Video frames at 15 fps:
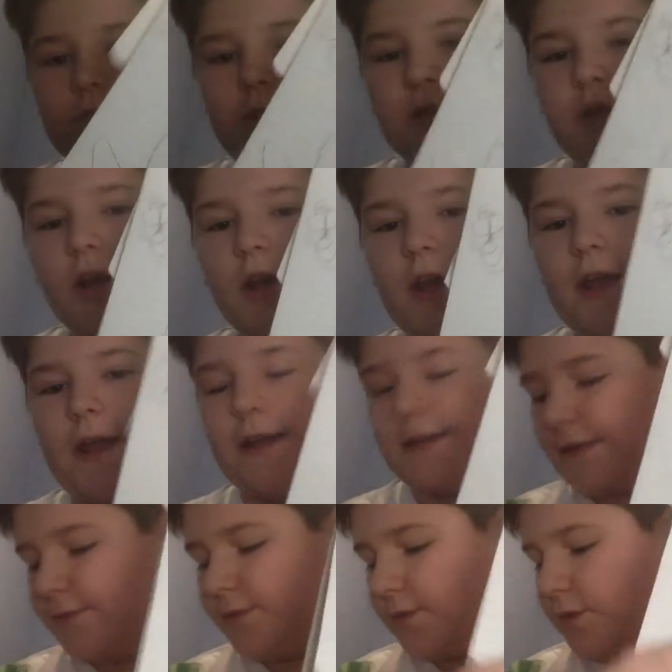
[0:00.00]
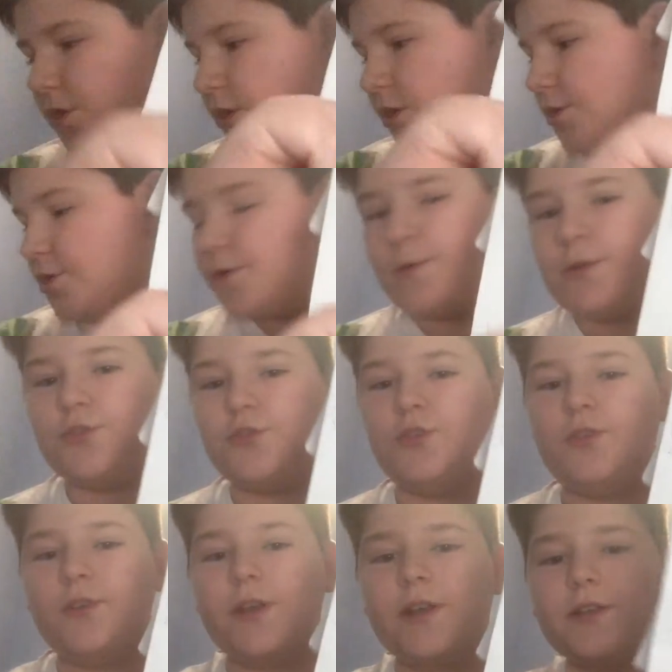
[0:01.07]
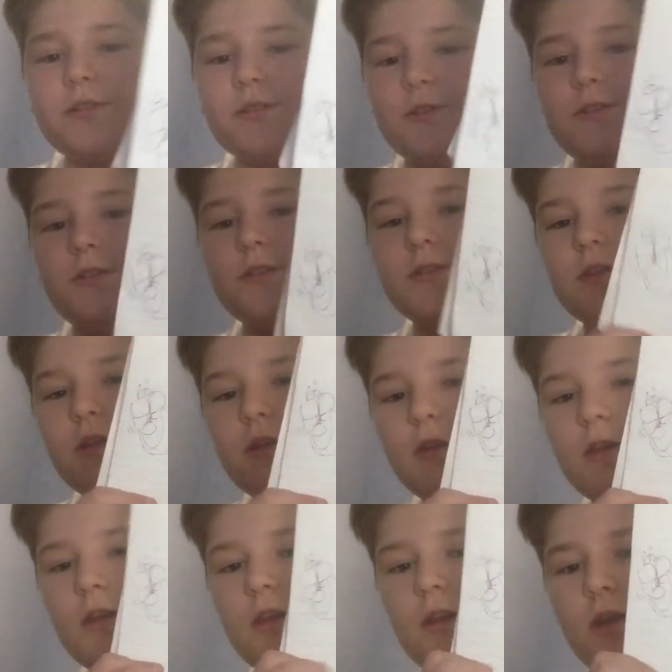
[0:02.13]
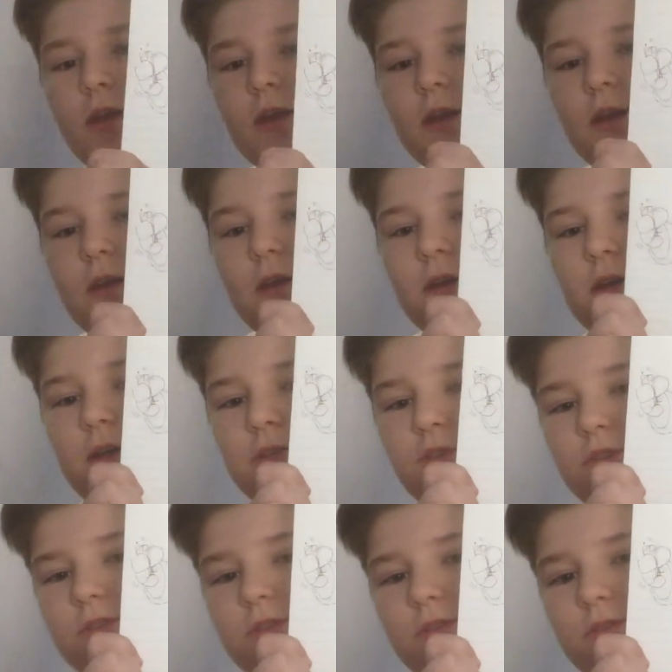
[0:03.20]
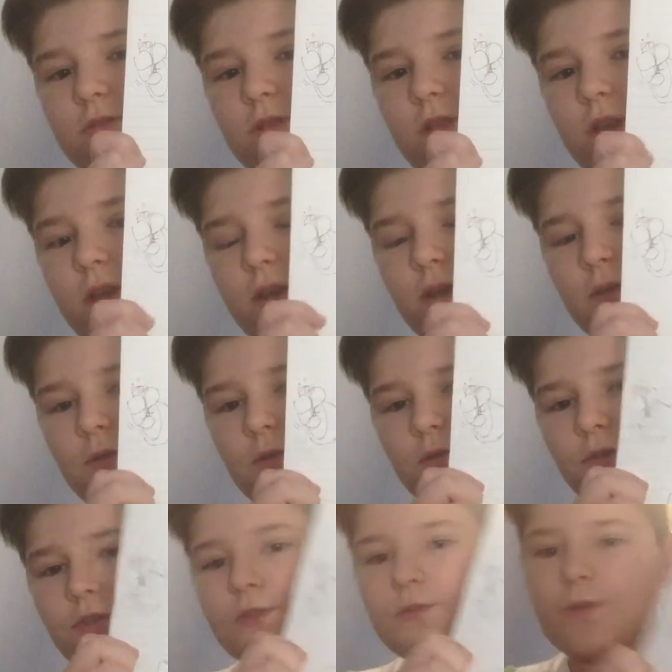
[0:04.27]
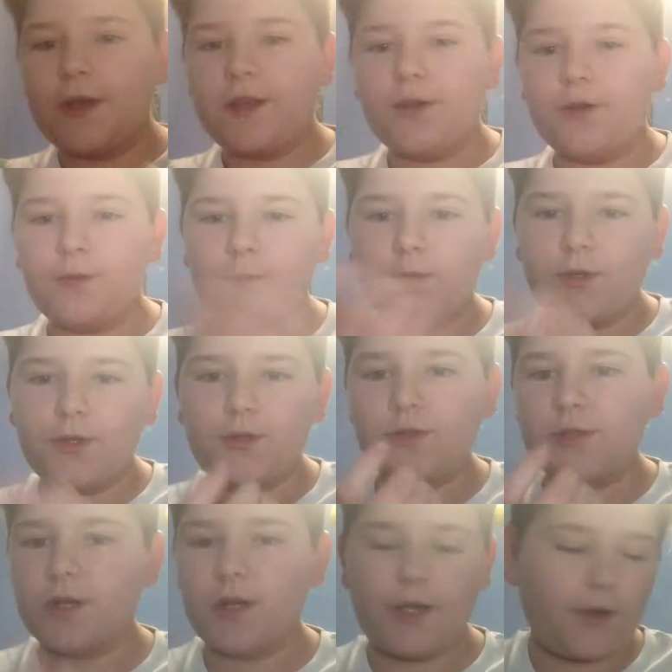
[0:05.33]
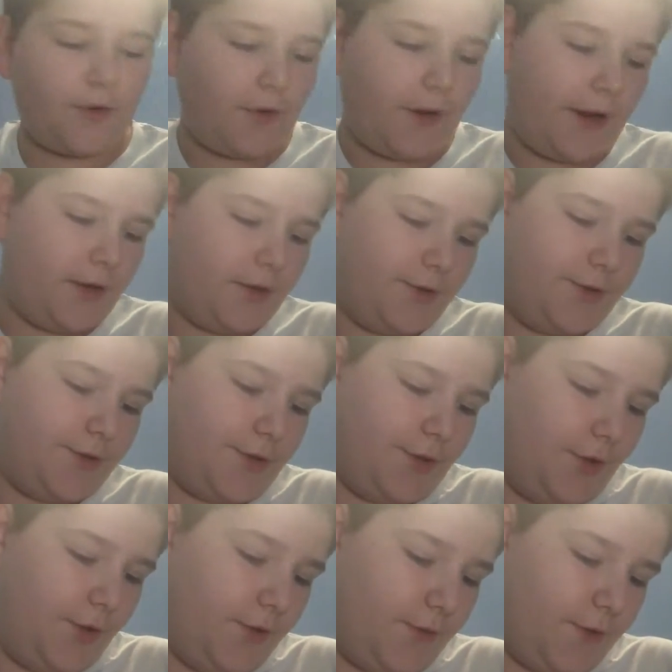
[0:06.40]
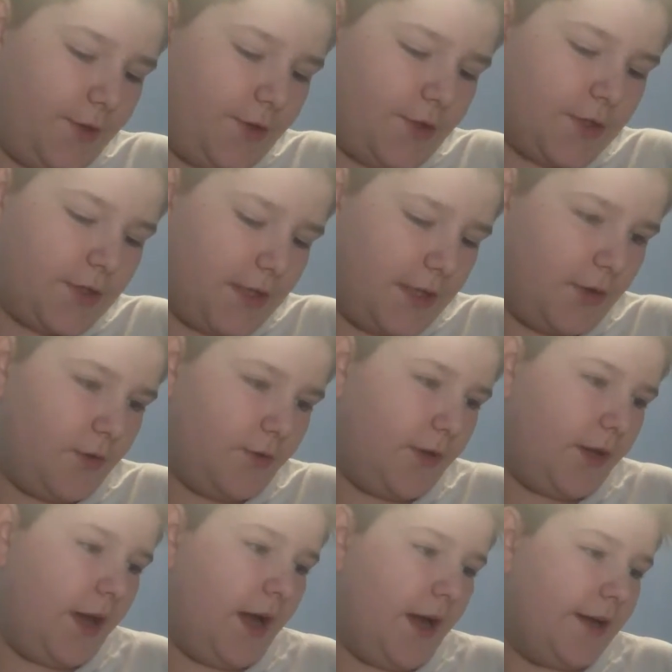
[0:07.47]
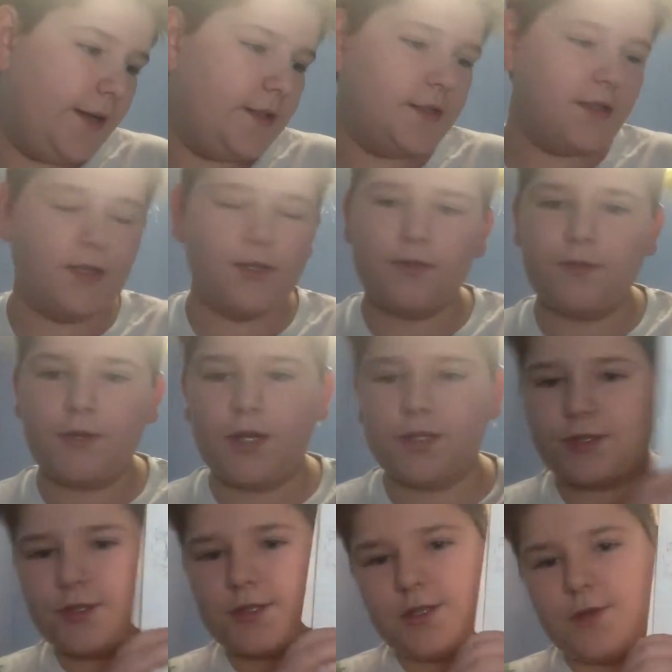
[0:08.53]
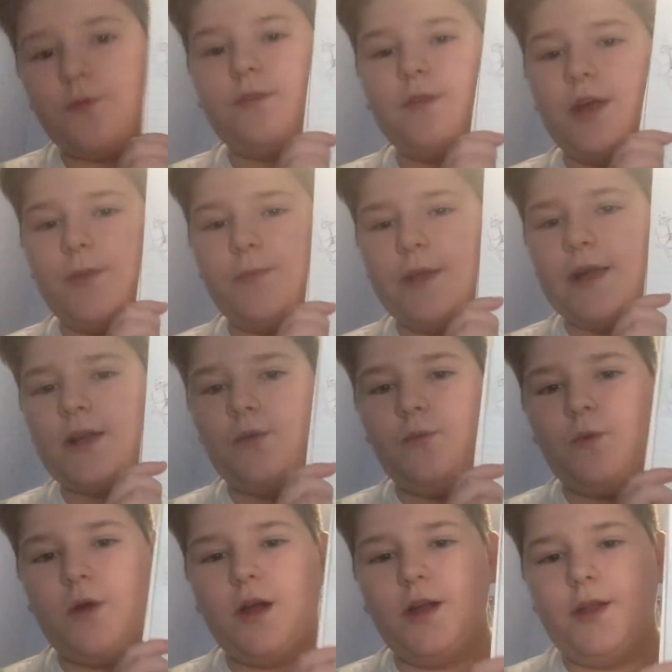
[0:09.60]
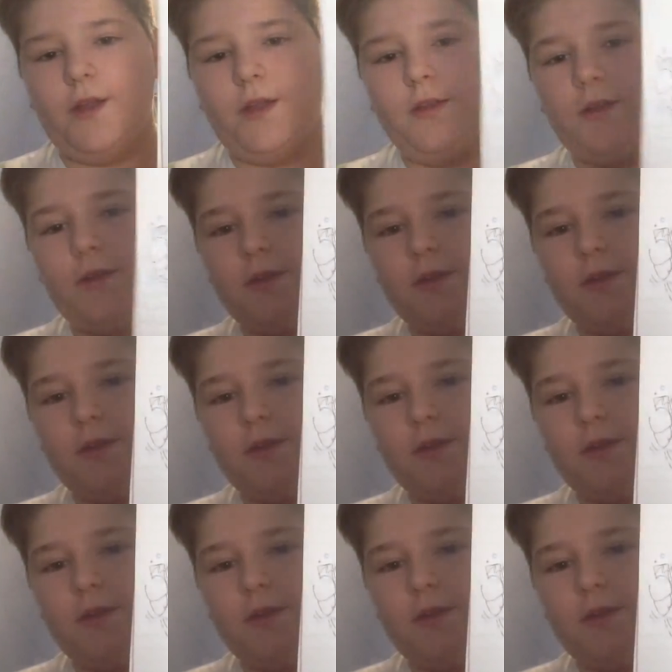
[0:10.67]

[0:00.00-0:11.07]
I don't like adding colour to my drawings because it just, like, when you're using like crayon and stuff, you just see all the lines, so I just stick with like black and white,